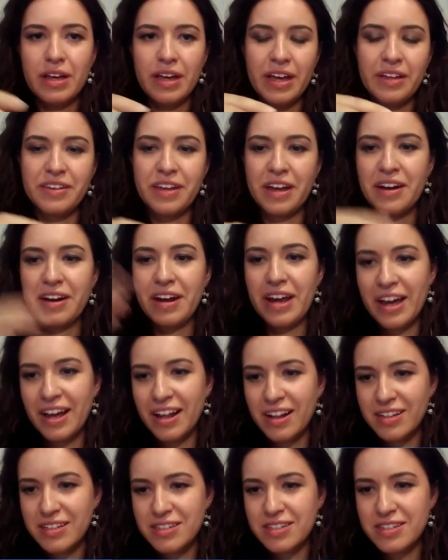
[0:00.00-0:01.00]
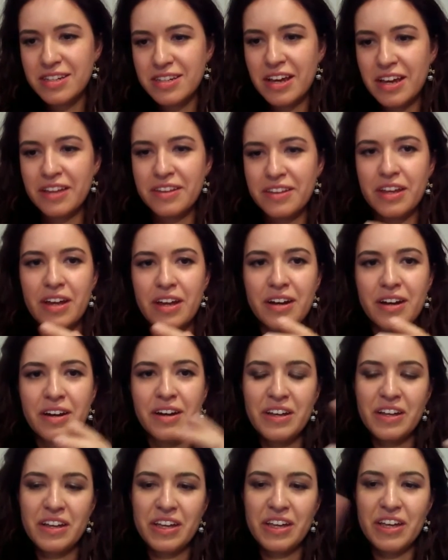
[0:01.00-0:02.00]
and then else, and then
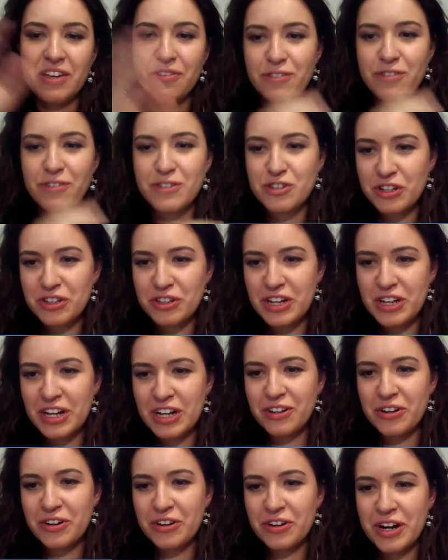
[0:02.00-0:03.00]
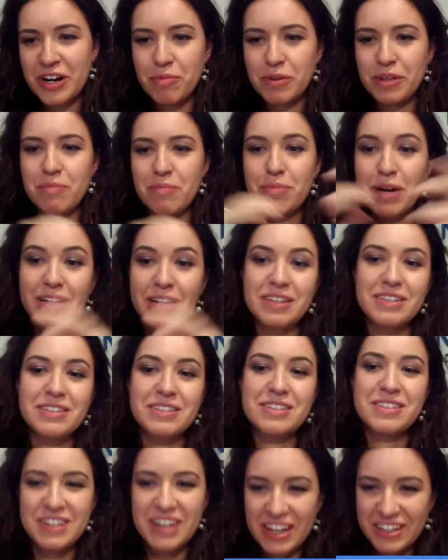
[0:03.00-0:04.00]
if it's not null or empty but
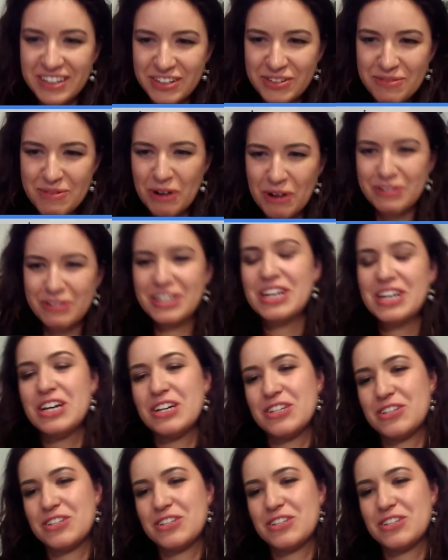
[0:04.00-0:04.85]
it's in edit mode.